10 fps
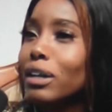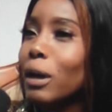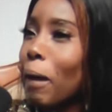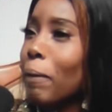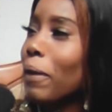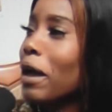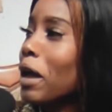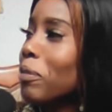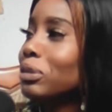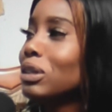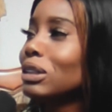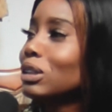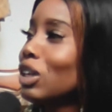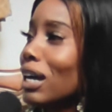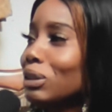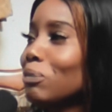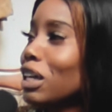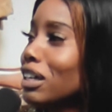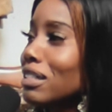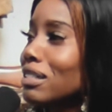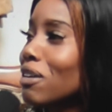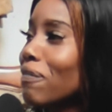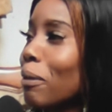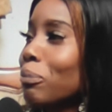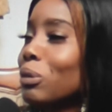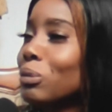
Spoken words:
You're my babe. Just try to make yourself happy.